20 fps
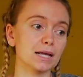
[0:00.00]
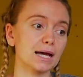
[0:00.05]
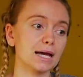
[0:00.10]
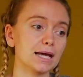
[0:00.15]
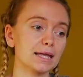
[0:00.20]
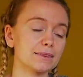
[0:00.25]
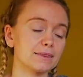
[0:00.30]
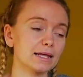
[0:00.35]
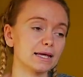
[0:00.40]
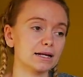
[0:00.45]

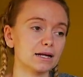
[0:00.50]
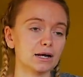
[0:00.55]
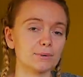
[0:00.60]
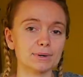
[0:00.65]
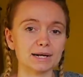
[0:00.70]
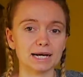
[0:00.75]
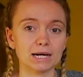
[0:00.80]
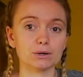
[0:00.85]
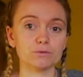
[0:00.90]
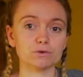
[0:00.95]
and then I
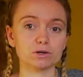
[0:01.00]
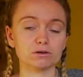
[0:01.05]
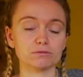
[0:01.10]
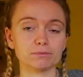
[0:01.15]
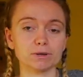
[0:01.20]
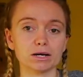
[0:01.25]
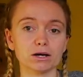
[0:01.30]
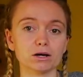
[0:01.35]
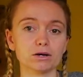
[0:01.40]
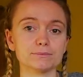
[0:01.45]
went out with one of
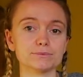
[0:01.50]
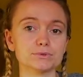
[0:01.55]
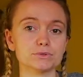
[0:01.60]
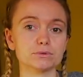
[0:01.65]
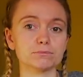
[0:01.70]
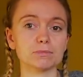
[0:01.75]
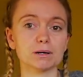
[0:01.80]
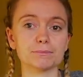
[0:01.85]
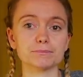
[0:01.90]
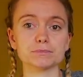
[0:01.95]
my
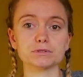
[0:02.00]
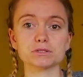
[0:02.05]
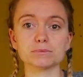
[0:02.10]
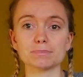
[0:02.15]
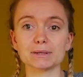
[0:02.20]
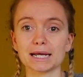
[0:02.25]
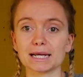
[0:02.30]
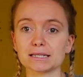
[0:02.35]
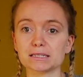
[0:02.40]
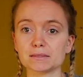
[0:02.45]
homeschool mums to
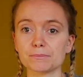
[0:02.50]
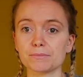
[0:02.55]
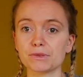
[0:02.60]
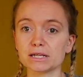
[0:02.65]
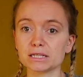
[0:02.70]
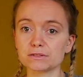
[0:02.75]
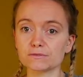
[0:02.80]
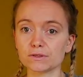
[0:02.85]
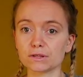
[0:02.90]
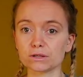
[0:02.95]
plan some
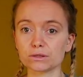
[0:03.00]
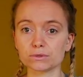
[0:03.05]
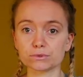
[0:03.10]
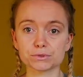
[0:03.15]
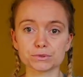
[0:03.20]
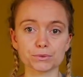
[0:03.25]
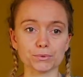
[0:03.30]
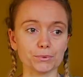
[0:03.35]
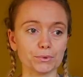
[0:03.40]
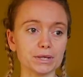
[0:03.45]
things for the new
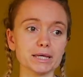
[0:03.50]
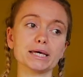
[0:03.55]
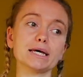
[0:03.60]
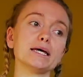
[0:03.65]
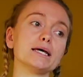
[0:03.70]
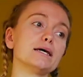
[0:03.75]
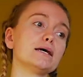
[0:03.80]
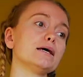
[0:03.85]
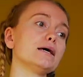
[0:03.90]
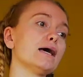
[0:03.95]
school year,